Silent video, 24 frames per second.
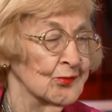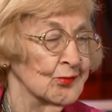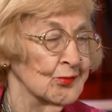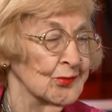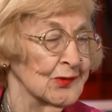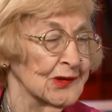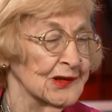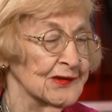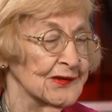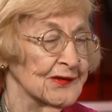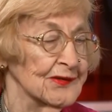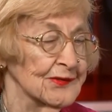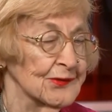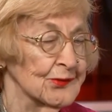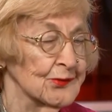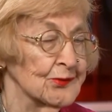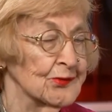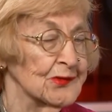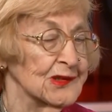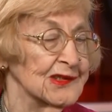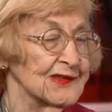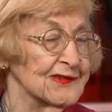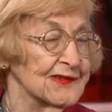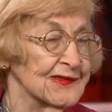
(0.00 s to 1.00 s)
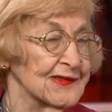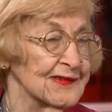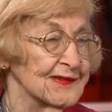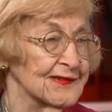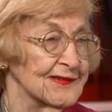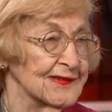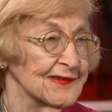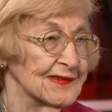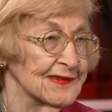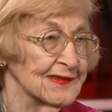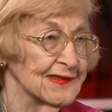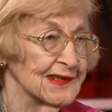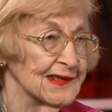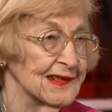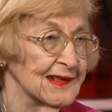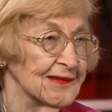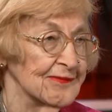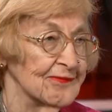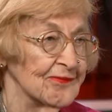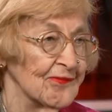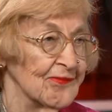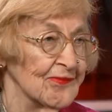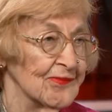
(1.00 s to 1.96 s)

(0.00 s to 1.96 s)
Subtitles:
one of the reasons that